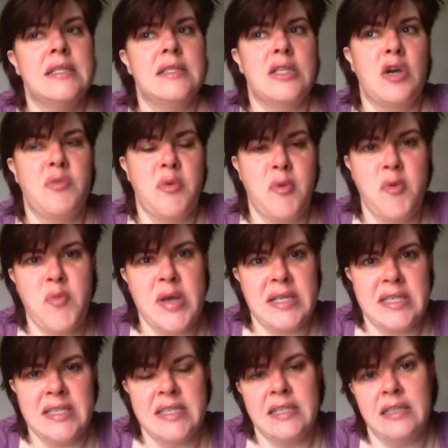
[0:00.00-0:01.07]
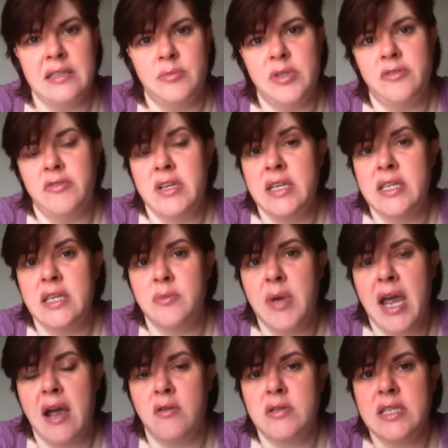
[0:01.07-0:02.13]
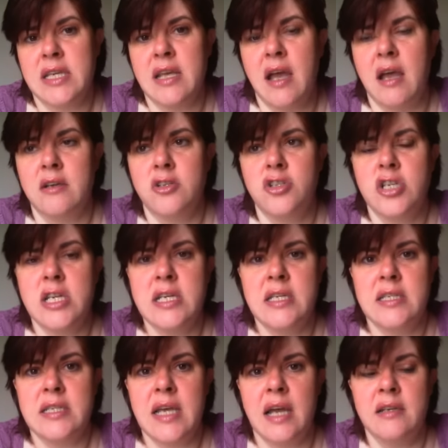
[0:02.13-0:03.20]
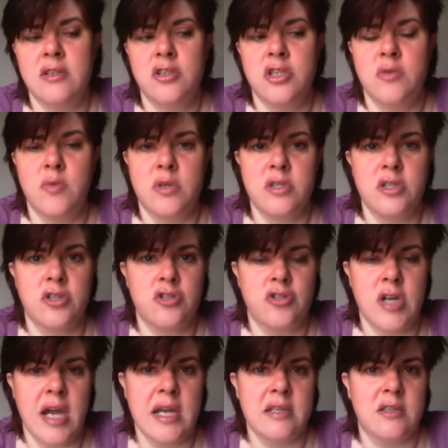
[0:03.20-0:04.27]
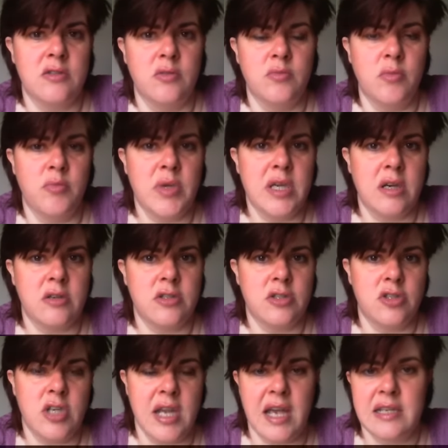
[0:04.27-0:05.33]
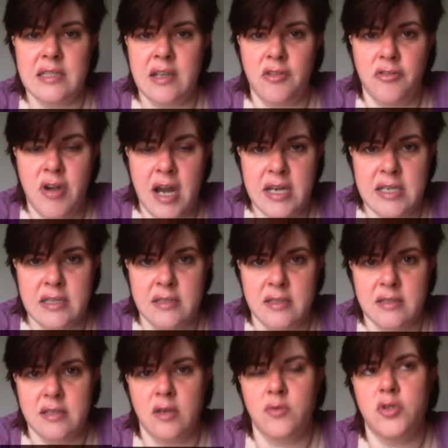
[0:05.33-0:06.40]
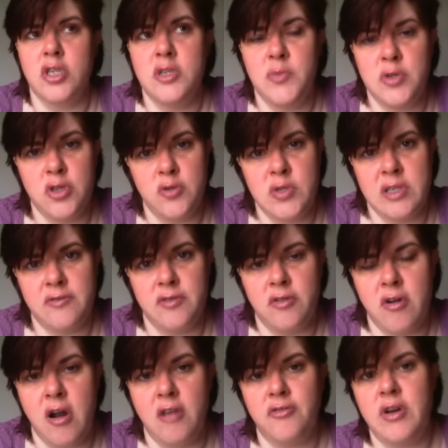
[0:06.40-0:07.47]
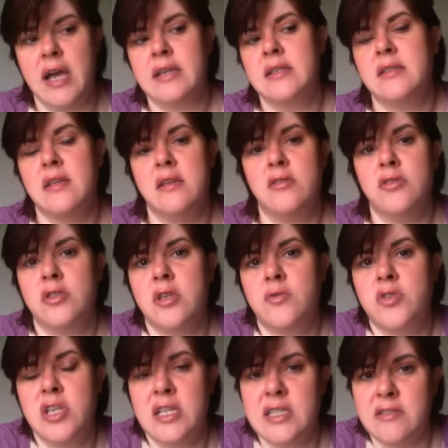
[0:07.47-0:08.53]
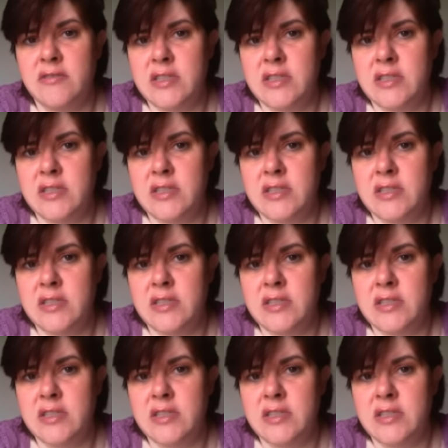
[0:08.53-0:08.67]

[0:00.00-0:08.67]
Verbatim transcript: So my mum went and did a little bit of reading about it, and she decided she wanted to try some because she has arthritis. So she's been using it for her arthritis, and also she has